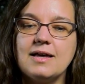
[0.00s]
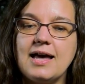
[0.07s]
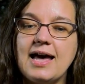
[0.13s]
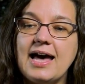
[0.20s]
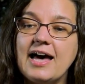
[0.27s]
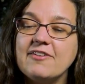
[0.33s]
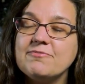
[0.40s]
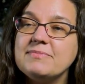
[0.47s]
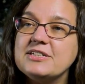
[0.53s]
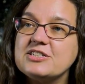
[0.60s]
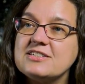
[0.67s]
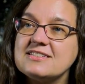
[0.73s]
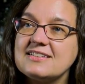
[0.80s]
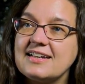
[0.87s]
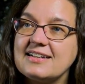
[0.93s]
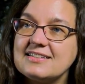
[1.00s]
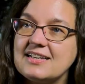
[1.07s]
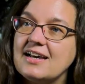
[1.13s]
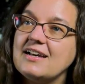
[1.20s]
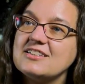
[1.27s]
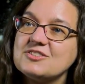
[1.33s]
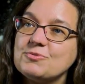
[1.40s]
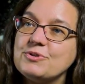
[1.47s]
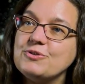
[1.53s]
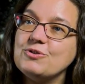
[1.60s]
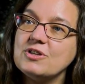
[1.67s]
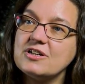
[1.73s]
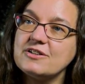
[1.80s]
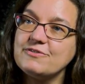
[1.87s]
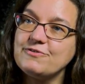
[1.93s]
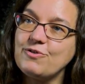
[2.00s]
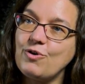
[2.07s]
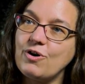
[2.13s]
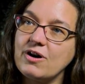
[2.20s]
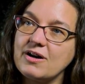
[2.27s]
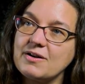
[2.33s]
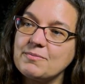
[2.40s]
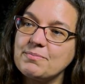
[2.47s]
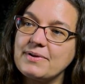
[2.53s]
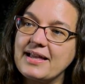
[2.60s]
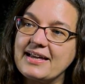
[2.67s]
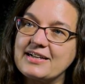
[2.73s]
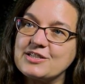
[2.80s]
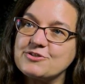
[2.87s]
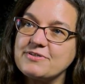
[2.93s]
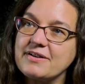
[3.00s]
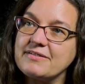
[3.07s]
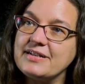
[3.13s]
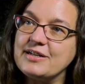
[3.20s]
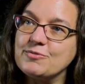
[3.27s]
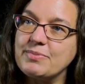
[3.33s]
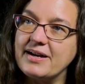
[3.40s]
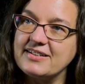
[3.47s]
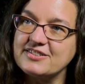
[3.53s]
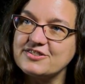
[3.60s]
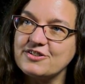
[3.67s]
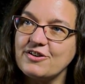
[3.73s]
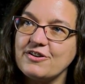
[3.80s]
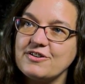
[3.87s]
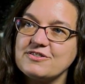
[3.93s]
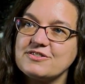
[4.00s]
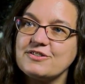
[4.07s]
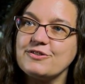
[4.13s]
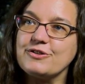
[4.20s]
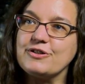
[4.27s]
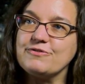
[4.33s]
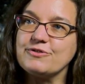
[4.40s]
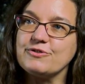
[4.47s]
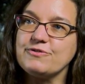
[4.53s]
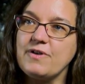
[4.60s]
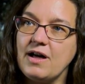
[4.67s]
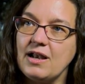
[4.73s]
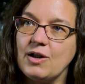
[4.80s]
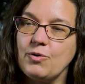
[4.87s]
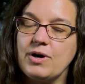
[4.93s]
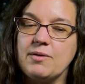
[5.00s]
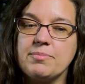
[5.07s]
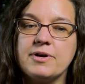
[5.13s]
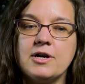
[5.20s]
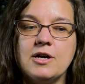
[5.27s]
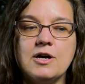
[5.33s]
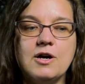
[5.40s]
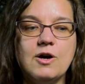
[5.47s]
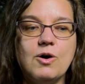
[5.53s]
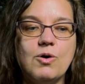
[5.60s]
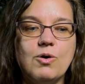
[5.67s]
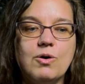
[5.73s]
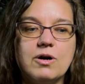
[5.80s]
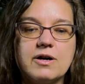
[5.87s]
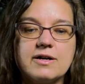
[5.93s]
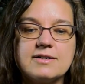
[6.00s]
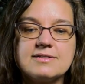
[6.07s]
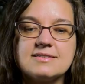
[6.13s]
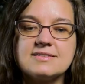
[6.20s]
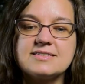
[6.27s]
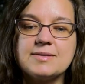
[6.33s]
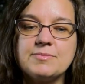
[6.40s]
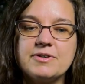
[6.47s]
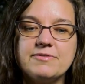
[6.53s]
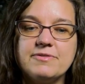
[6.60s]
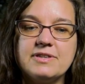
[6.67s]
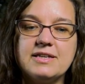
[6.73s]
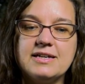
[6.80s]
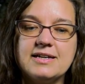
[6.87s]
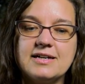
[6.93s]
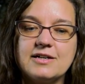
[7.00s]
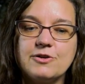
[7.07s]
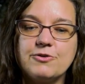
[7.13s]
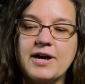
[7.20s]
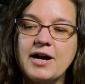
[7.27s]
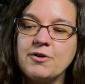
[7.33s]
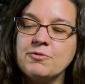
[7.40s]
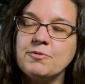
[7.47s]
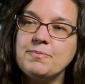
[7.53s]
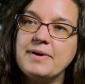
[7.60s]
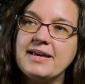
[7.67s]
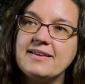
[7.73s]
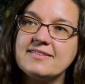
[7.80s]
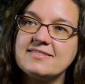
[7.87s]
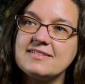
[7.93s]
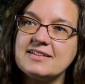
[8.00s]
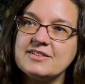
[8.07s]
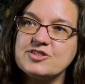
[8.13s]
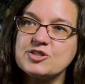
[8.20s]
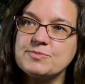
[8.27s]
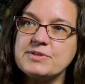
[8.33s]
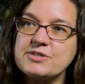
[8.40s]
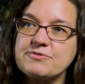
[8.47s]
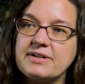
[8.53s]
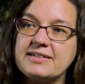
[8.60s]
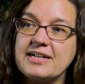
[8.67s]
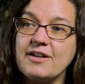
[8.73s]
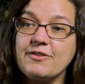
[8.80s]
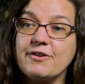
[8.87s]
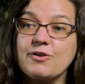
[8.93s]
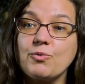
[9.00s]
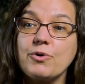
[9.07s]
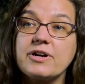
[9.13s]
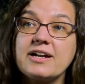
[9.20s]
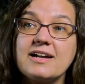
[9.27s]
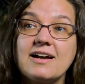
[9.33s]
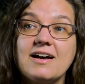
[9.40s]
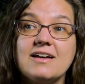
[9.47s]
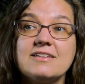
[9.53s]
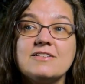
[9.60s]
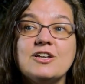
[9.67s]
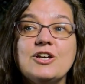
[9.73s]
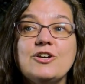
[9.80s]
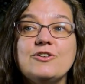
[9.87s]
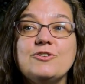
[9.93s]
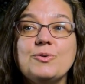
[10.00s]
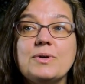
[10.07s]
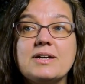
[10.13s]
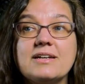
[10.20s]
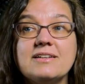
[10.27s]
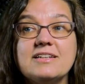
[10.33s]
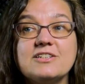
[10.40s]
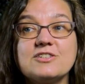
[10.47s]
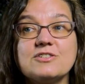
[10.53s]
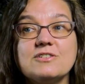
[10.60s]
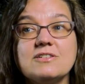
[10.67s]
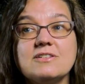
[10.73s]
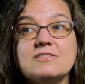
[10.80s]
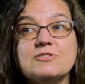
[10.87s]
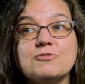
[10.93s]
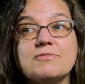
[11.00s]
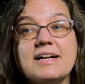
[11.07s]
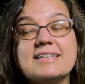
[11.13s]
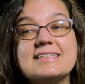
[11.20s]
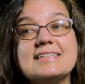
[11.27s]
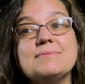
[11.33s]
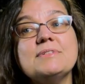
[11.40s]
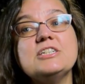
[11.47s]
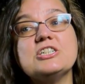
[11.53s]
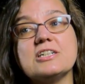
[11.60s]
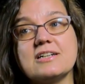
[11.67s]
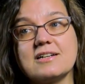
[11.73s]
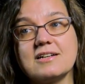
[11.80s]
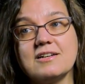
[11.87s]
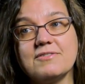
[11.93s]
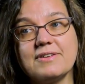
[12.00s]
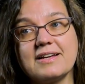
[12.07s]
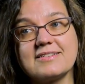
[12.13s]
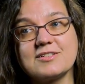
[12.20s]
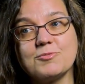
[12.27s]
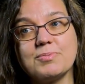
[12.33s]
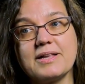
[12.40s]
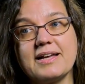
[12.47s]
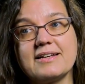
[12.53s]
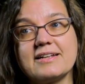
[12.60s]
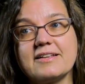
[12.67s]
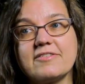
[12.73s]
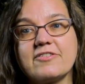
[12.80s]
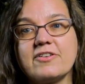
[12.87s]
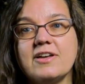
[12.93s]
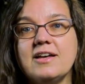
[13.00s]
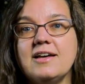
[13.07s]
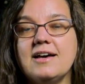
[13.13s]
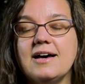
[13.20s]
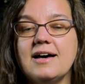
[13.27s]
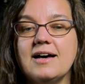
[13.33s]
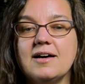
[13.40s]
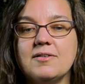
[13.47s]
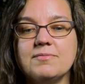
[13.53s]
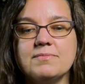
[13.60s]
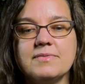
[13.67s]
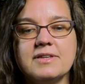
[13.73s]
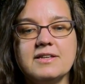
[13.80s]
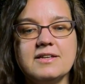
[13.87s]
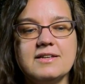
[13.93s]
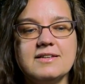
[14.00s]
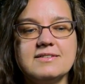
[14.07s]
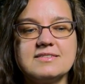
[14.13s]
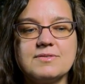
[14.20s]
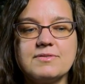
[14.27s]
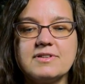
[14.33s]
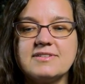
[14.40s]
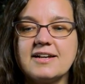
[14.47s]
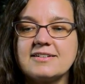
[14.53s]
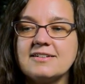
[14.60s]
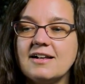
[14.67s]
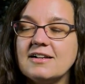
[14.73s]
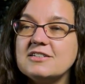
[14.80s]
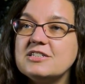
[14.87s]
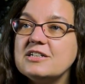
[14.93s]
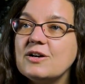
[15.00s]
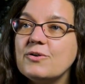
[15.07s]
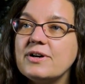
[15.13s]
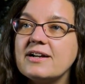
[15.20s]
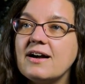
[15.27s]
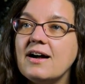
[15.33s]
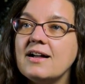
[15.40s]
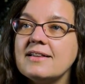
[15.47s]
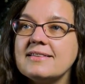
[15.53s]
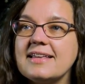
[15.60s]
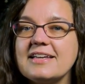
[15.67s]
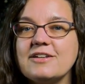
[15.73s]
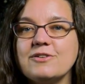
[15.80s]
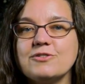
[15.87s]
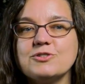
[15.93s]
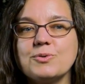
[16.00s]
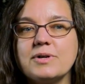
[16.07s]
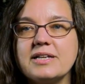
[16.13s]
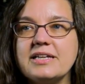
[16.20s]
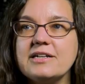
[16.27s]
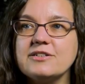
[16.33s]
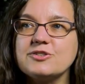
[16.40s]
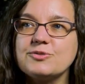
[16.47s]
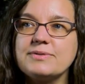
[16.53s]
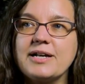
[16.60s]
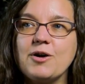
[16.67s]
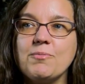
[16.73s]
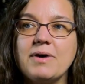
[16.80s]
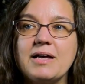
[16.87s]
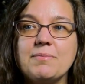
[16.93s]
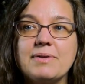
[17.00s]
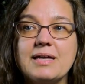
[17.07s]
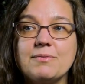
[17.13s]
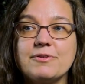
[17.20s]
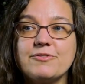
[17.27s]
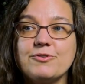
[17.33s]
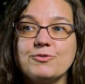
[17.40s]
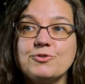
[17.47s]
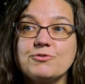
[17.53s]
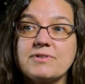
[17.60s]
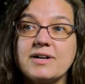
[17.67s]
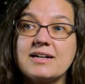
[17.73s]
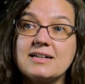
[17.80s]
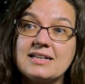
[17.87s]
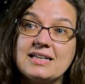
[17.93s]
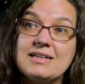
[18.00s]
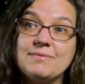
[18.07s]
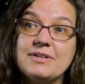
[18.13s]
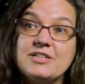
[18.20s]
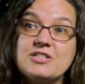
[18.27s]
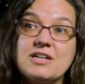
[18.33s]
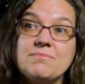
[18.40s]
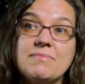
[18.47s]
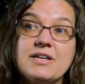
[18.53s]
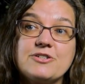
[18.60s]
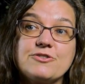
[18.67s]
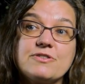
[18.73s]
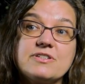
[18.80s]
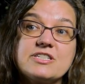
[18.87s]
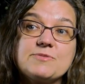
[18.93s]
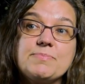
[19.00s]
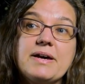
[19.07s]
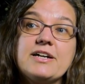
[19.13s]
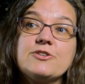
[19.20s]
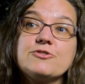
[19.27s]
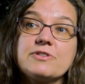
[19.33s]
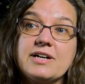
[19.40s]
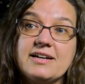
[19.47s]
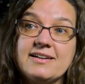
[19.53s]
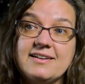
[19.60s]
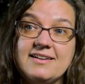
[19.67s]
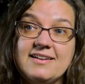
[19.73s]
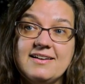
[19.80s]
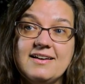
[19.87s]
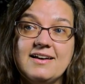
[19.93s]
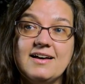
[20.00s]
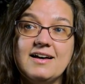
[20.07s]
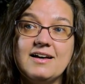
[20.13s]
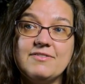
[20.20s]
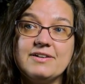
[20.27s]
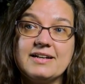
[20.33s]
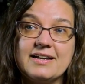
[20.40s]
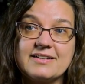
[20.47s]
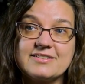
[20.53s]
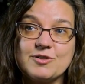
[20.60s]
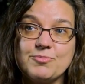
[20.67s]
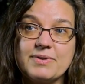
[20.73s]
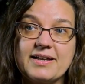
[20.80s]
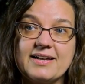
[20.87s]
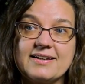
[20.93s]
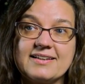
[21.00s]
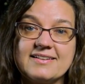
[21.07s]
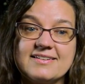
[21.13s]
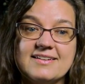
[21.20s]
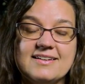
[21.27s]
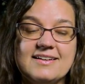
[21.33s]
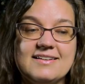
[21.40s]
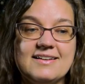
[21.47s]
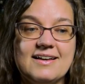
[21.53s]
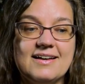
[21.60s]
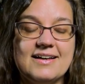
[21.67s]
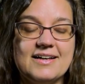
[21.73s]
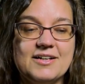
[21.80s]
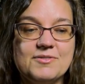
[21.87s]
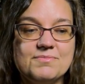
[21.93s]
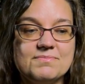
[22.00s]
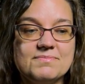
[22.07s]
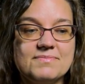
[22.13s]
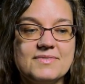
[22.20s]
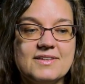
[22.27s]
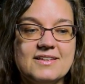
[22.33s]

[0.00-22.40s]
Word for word: have missions like TESS, where you look for planets around nearby stars that are good for follow-up, or some of the uh, ground-based instruments right now that are working on doing initial direct imaging of exoplanets. Um, Some of the technology going on that, you know, twenty years from now might be able to directly image and measure the spectra of an exoplanet. Um,